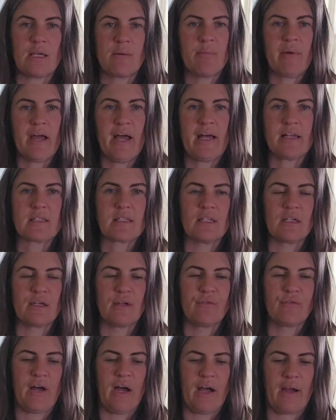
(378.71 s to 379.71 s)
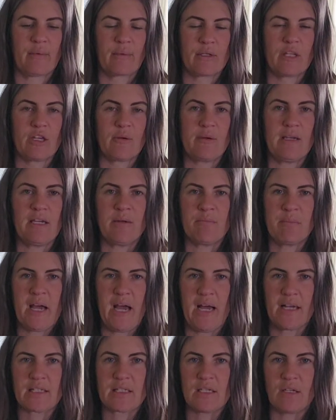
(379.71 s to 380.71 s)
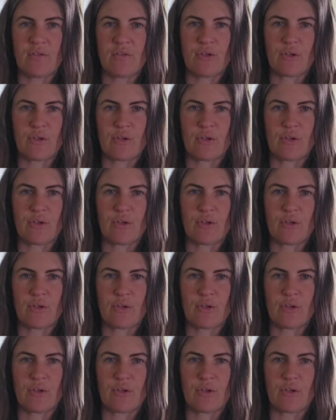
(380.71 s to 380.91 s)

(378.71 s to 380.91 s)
and passive, I really mean passive.